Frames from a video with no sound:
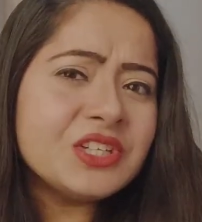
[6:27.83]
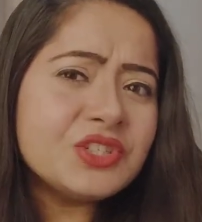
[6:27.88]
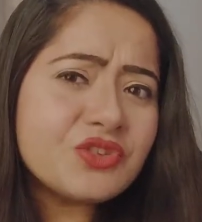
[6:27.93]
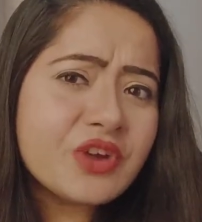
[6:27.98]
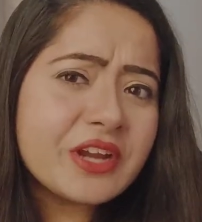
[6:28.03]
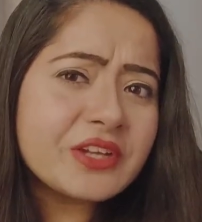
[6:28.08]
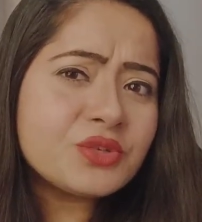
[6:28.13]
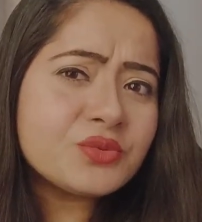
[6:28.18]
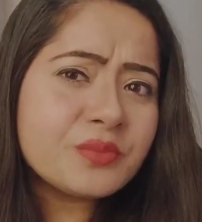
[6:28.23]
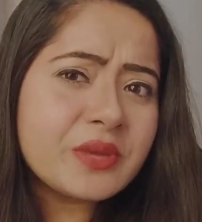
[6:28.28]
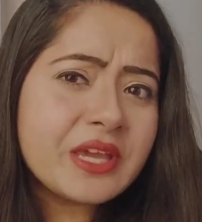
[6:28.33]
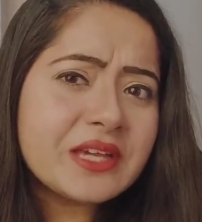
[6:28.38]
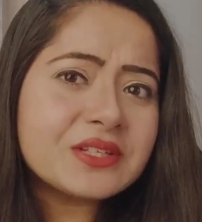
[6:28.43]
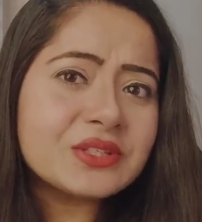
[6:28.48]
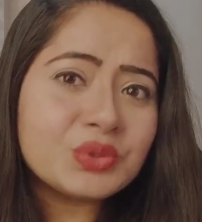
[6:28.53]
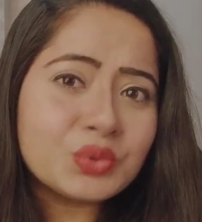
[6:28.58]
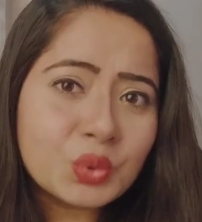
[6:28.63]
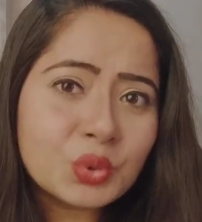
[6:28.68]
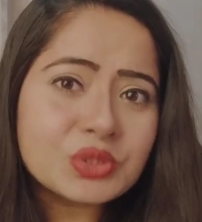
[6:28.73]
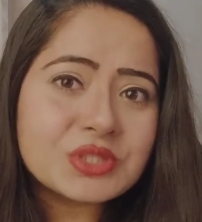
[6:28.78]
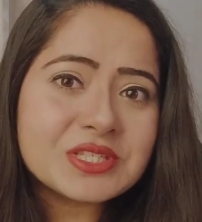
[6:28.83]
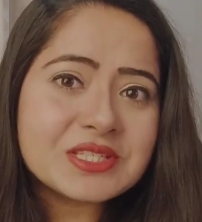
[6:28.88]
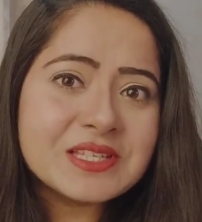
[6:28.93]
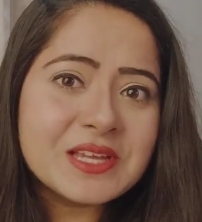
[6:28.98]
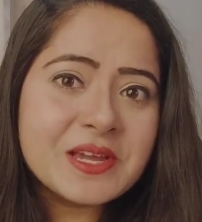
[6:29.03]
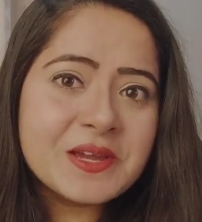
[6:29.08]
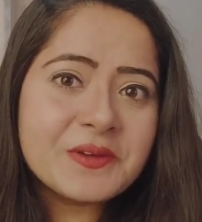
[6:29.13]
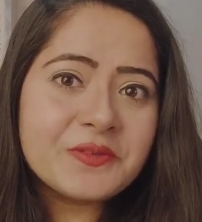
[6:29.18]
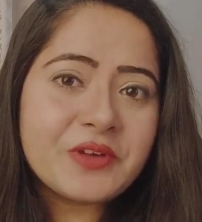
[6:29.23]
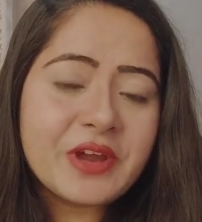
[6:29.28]
Try to make notes,
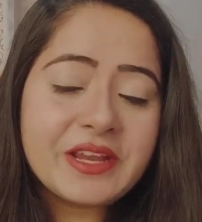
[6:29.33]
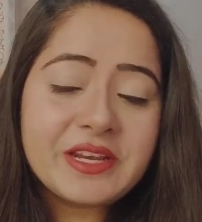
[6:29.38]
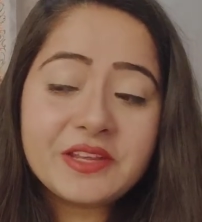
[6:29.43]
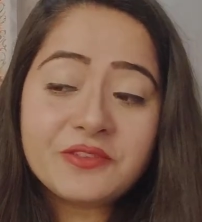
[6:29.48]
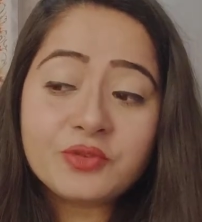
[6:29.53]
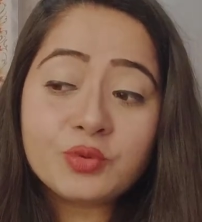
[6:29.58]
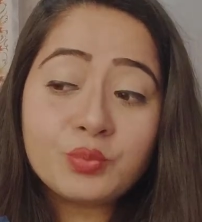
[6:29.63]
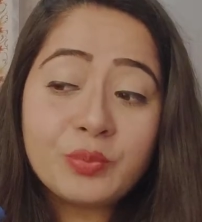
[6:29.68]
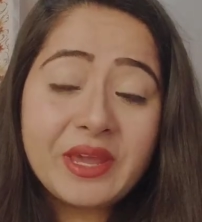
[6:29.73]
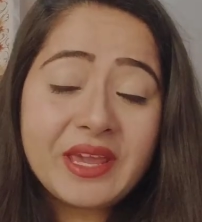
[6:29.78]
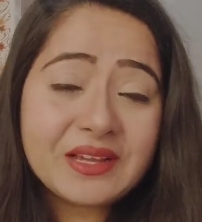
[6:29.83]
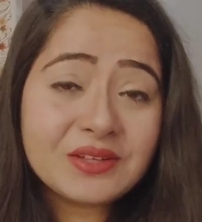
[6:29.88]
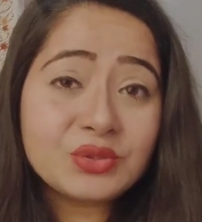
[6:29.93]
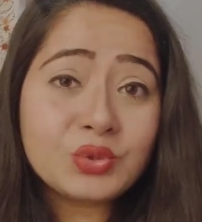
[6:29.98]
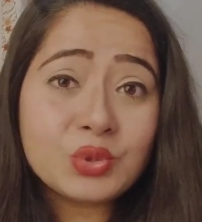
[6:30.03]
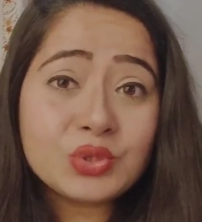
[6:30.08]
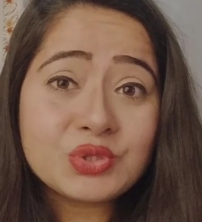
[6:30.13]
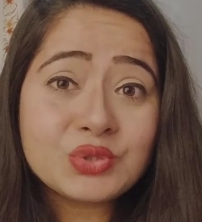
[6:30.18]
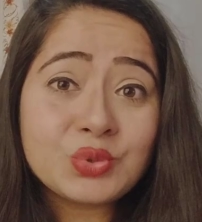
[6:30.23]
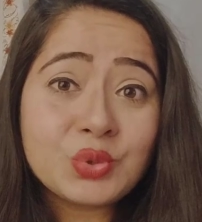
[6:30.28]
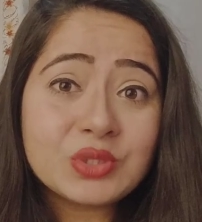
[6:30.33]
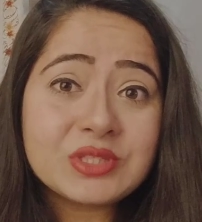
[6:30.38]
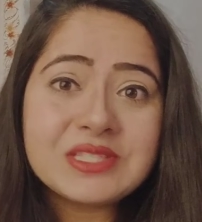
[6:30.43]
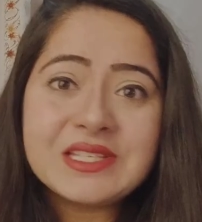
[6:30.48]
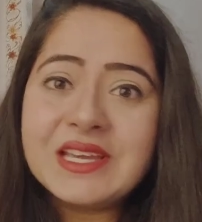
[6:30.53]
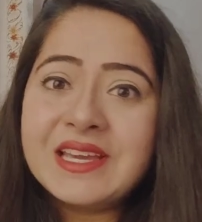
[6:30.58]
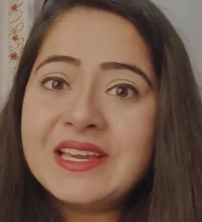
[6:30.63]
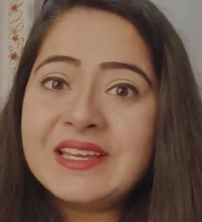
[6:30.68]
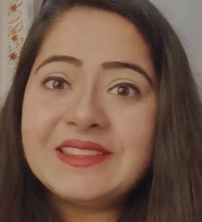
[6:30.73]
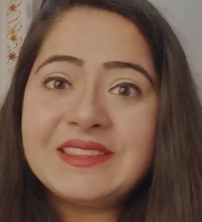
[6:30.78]
right? If you make those
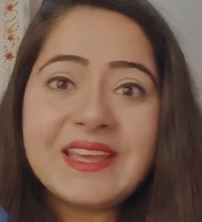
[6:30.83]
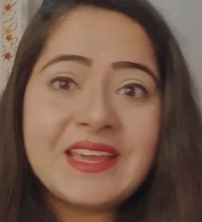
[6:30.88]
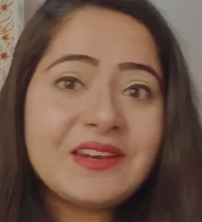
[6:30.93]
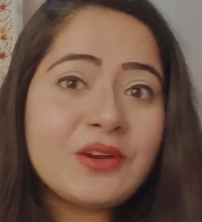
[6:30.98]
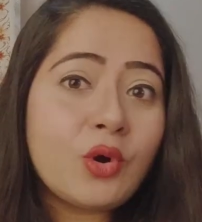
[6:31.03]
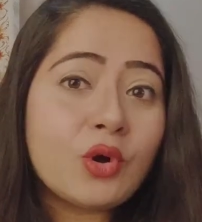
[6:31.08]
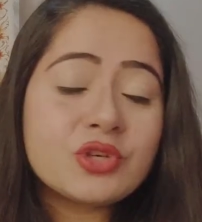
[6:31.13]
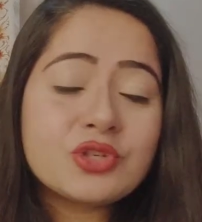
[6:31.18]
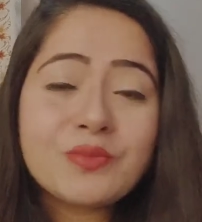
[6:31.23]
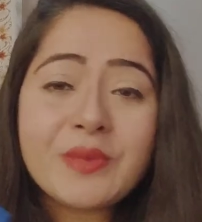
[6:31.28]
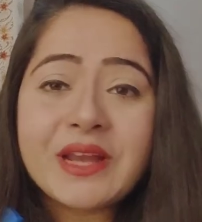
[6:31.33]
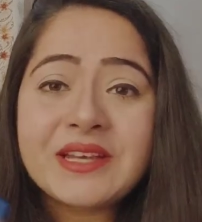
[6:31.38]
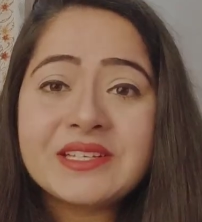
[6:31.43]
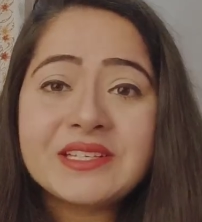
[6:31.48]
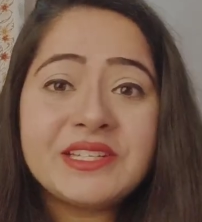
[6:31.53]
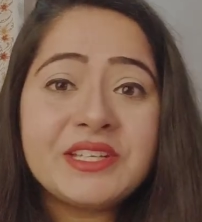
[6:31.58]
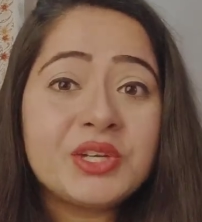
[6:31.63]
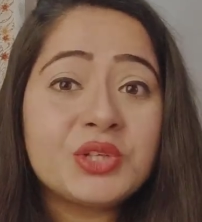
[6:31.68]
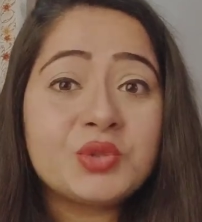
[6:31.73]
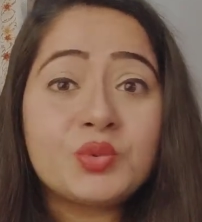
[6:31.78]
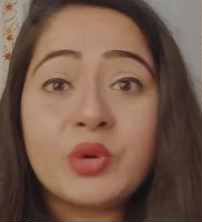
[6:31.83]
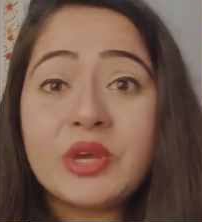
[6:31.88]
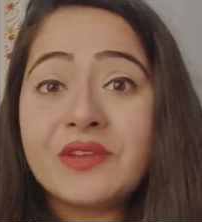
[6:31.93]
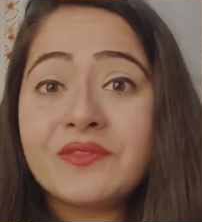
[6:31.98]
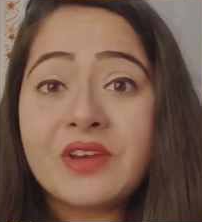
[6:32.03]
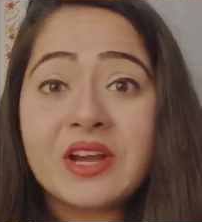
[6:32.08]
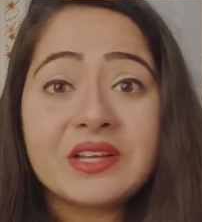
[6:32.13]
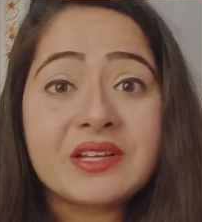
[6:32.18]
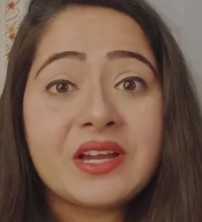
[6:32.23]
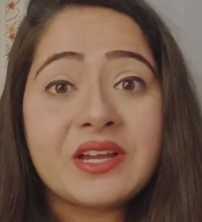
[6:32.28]
notes, then automatically you're
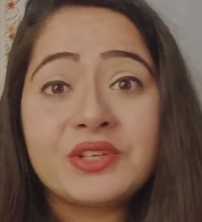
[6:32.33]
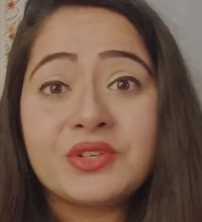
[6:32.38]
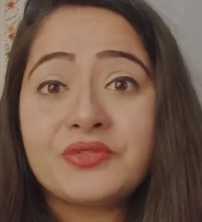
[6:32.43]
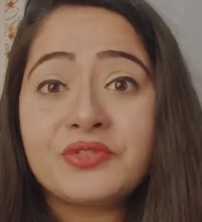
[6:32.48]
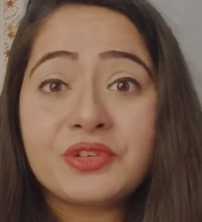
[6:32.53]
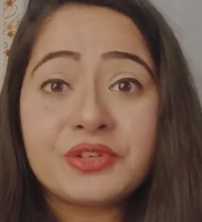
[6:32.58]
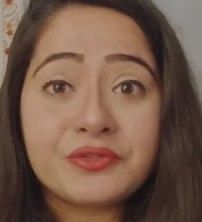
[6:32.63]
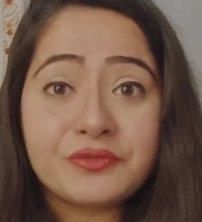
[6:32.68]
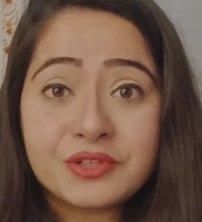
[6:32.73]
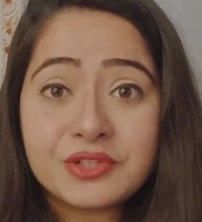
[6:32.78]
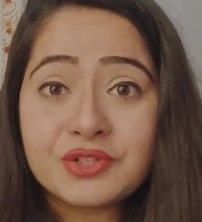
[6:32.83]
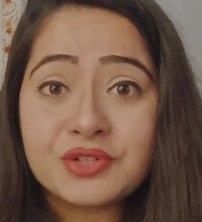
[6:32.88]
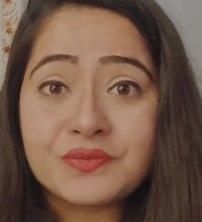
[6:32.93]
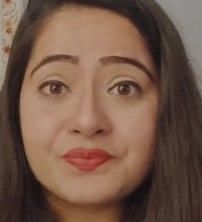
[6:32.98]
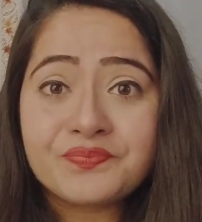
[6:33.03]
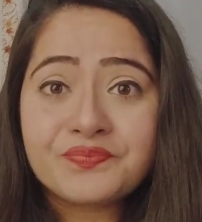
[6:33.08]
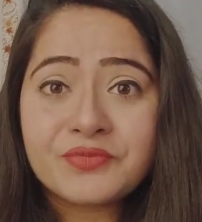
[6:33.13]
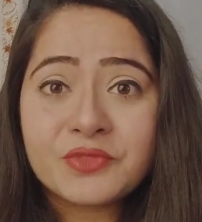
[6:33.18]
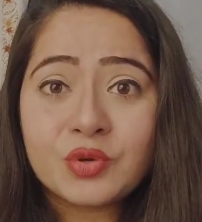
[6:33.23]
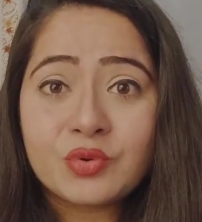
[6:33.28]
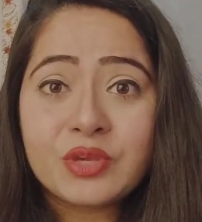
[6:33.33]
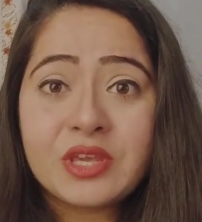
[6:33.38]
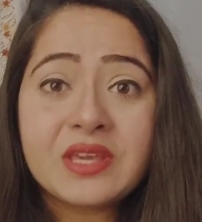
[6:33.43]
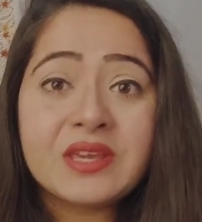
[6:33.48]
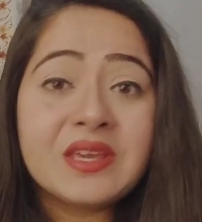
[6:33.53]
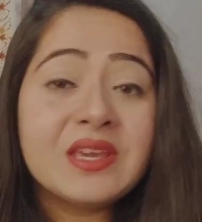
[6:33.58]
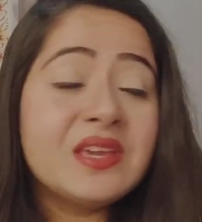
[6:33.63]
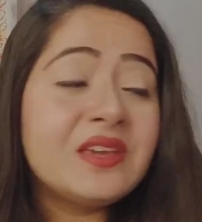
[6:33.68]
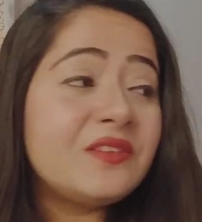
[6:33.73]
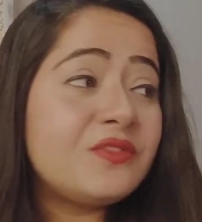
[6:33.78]
doing one kind of a revision, okay?